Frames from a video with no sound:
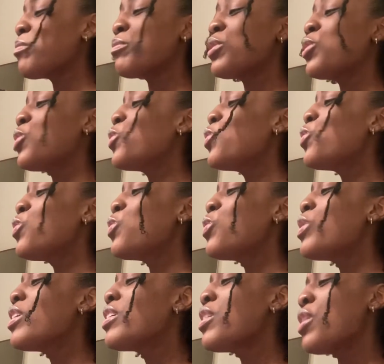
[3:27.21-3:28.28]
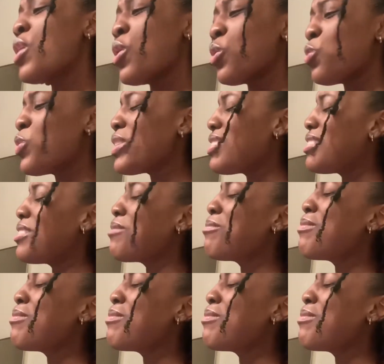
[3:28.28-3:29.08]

blue with some